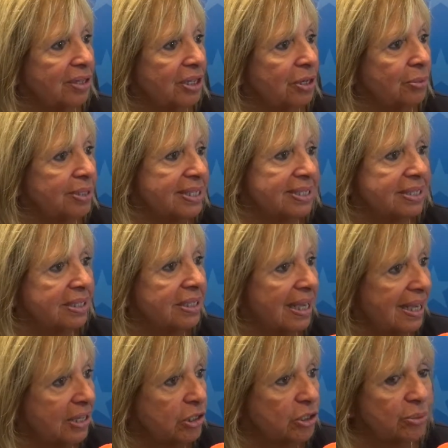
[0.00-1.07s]
with this little
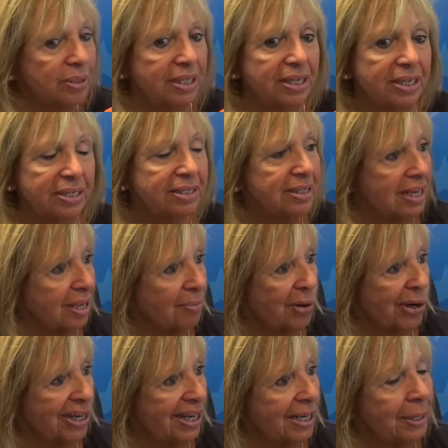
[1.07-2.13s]
angel with a kid's name
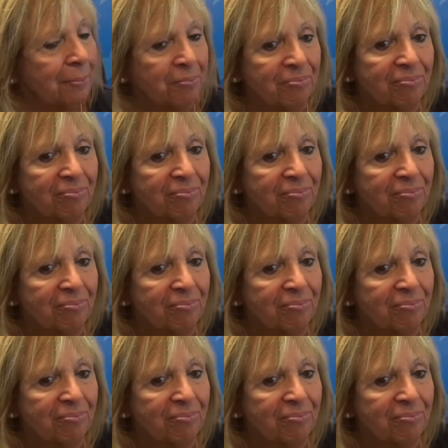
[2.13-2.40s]
on it,